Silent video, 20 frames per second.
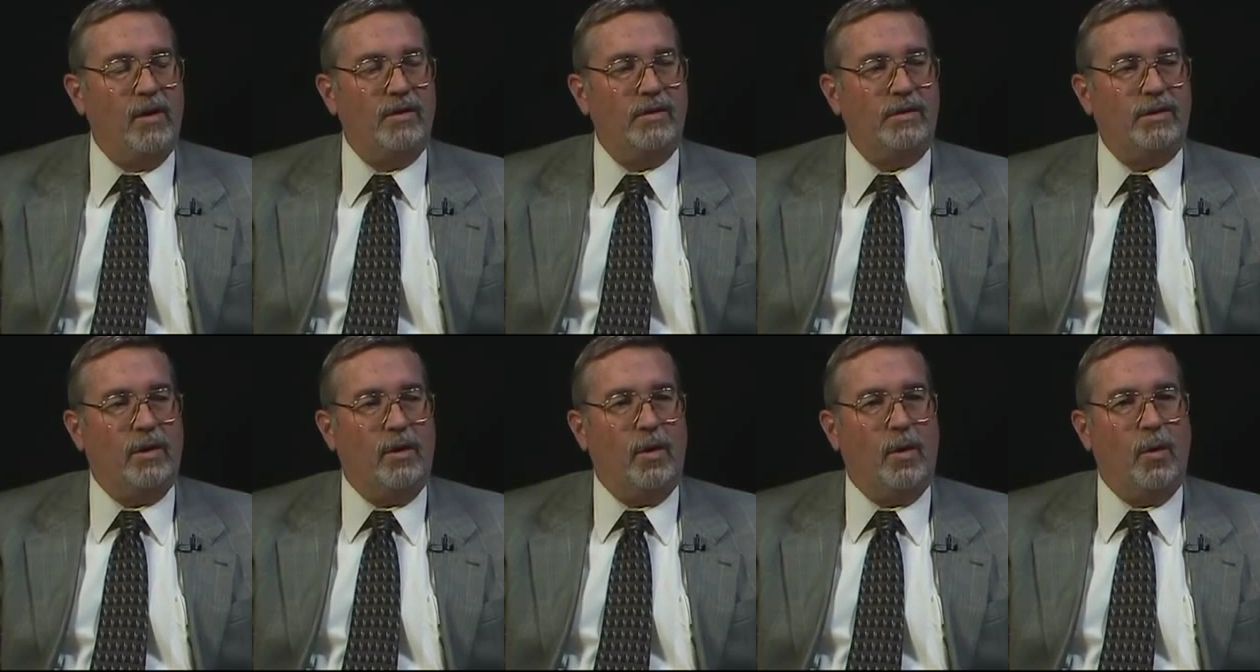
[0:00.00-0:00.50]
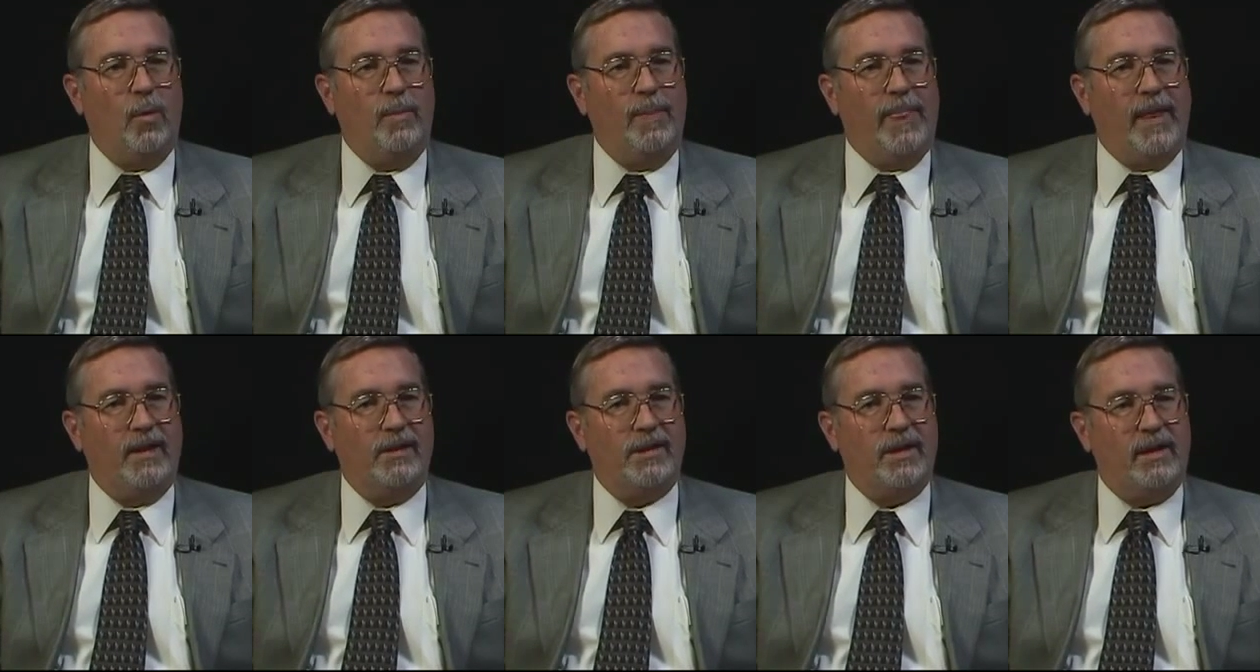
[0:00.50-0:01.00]
So
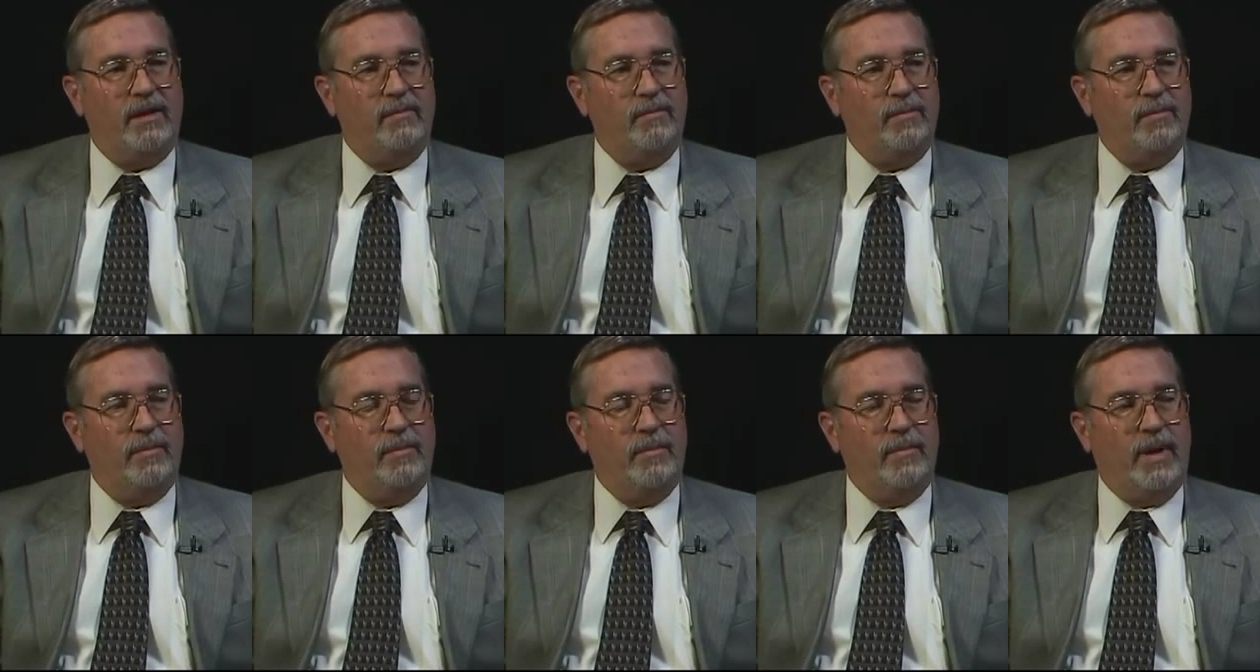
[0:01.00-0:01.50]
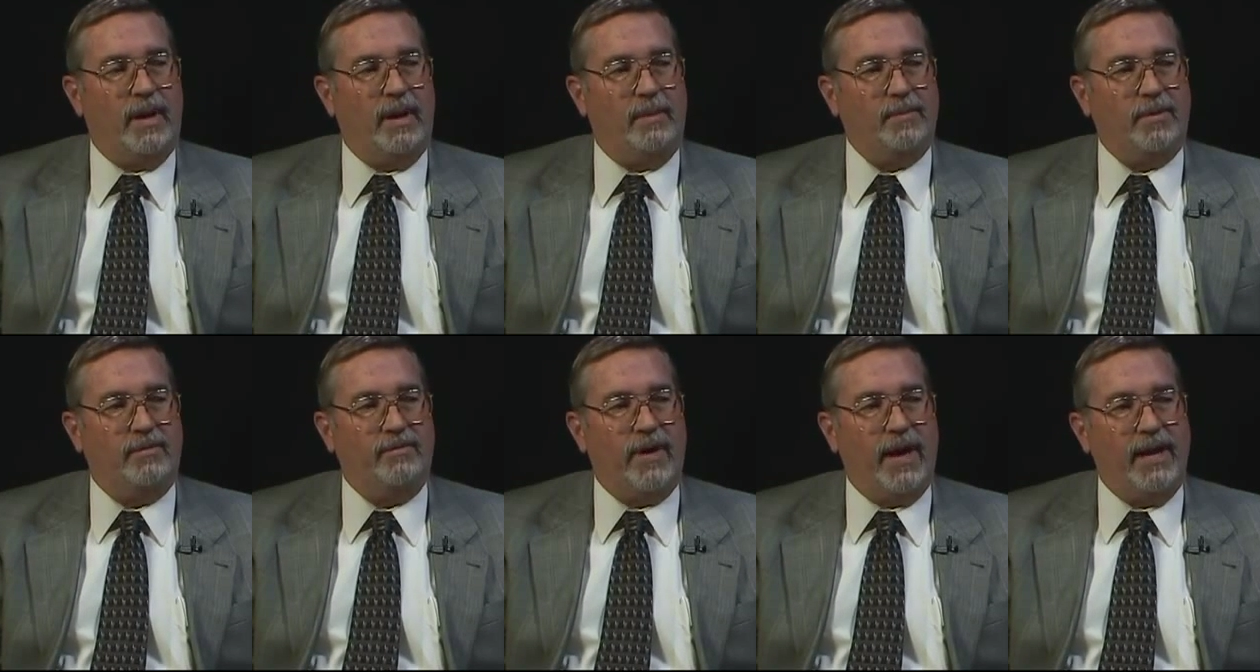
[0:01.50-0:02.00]
instead of uh,
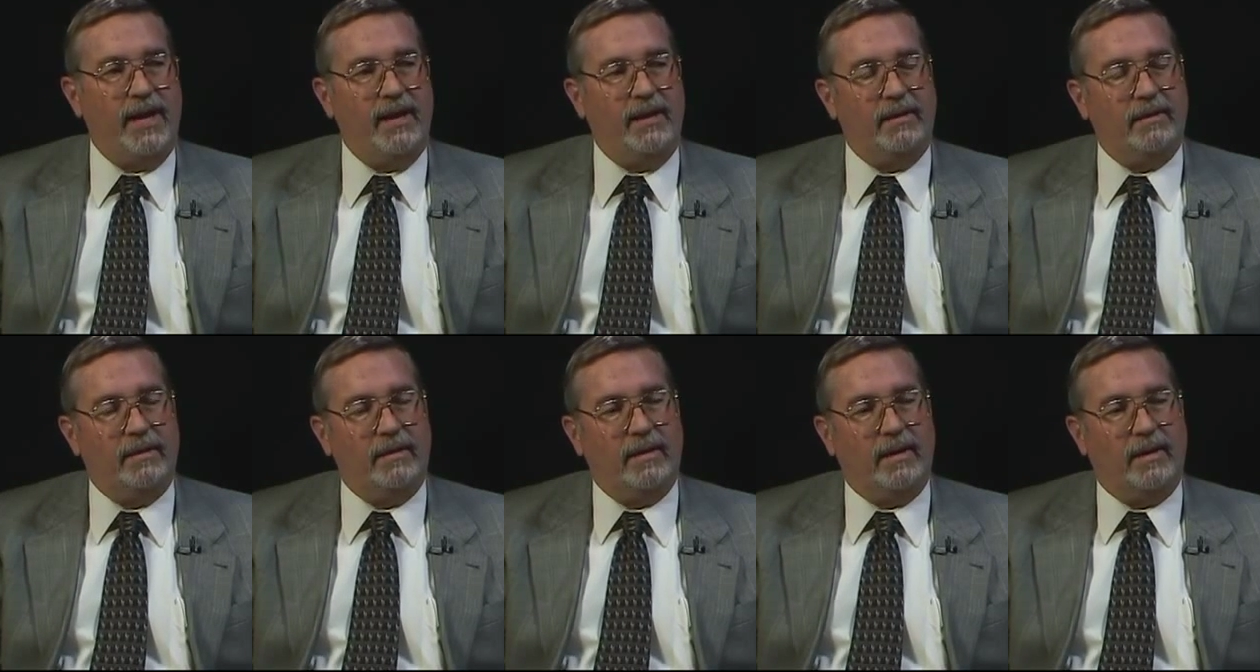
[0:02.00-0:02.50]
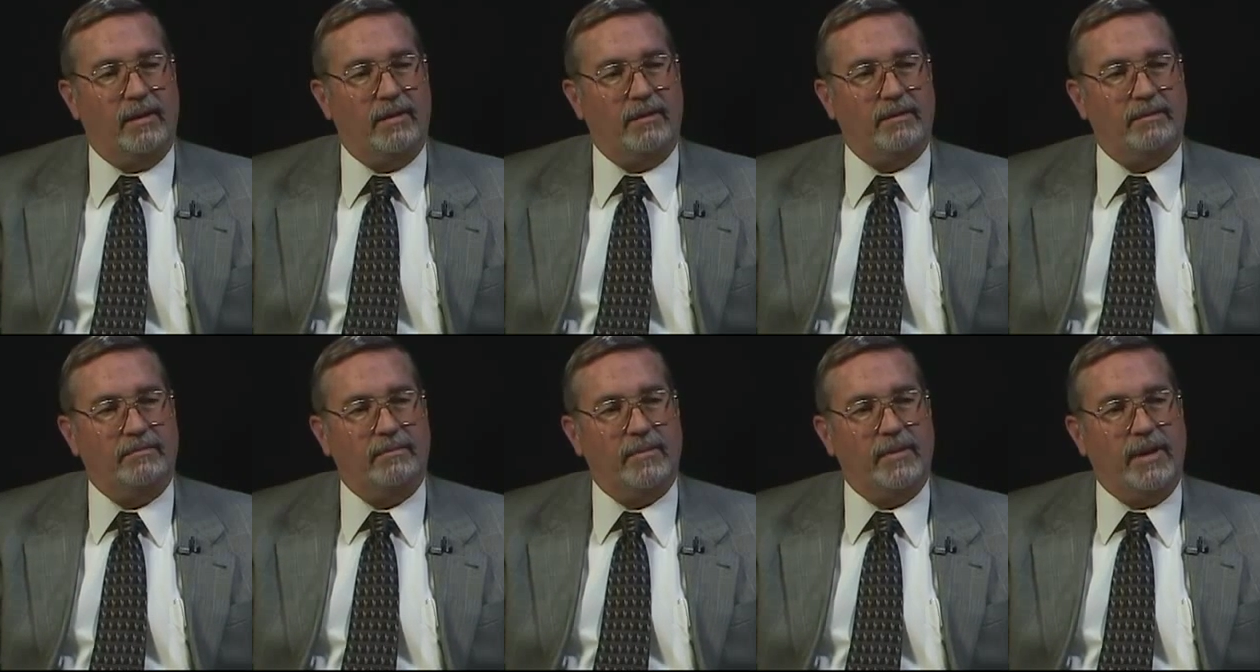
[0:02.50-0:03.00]
providing
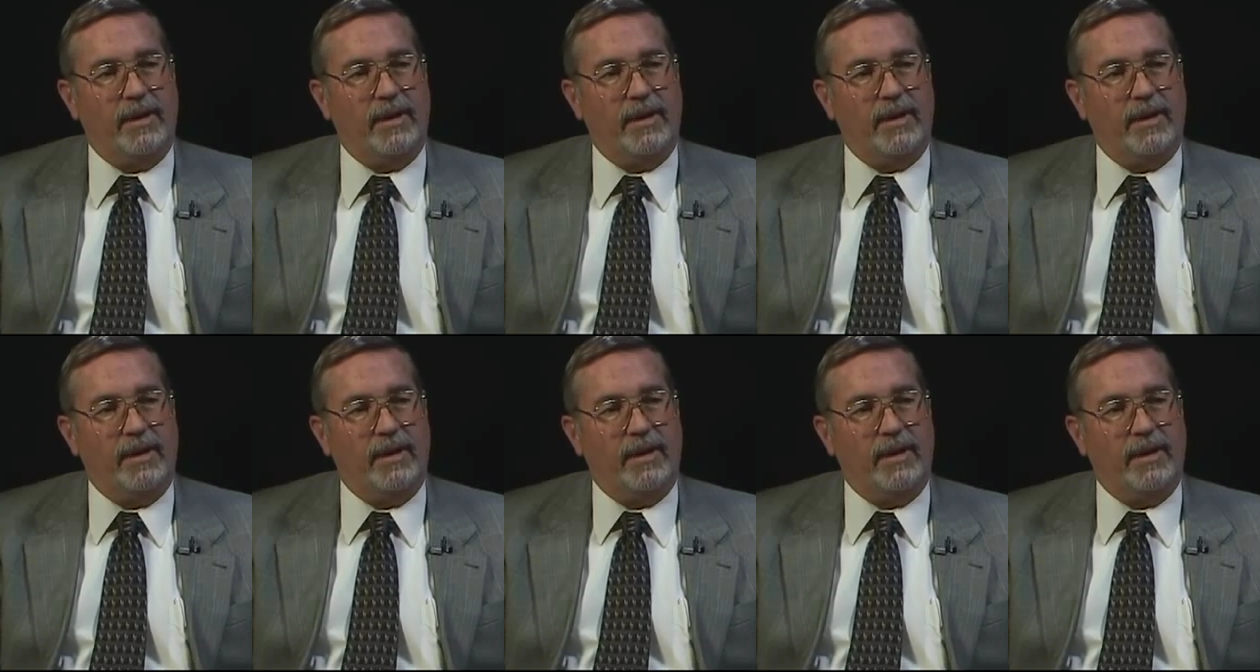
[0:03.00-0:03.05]
uh,